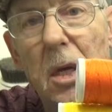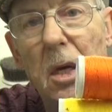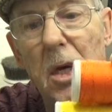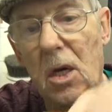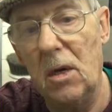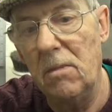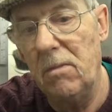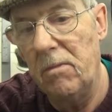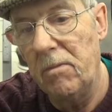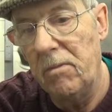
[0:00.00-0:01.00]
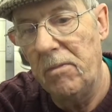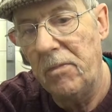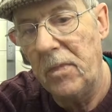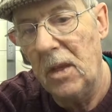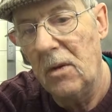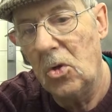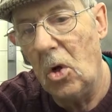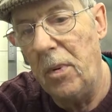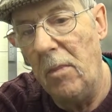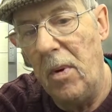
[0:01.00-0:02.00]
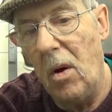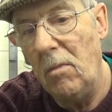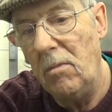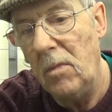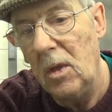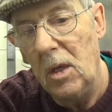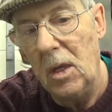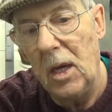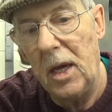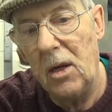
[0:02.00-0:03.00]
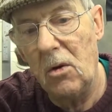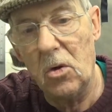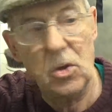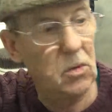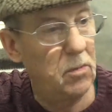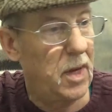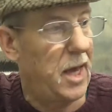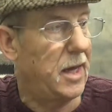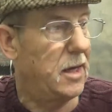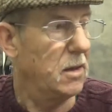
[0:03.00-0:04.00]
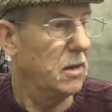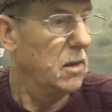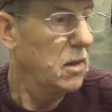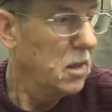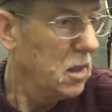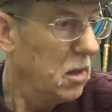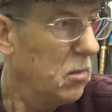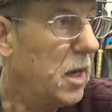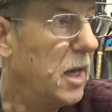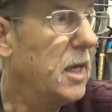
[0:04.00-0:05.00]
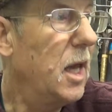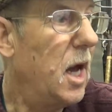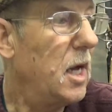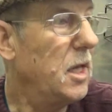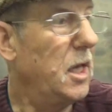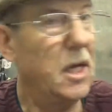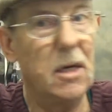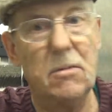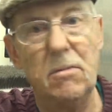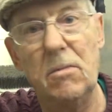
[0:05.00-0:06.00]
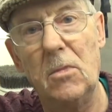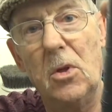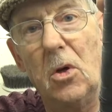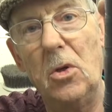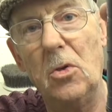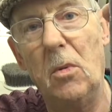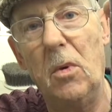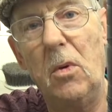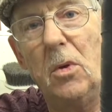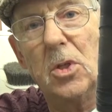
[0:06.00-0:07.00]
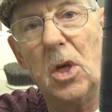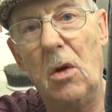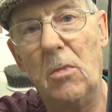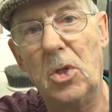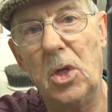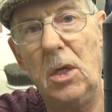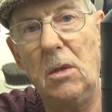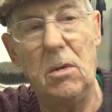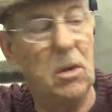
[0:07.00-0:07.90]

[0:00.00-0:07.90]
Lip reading: top and bottom, and I've got some black yarn here that I use on my sewing machine,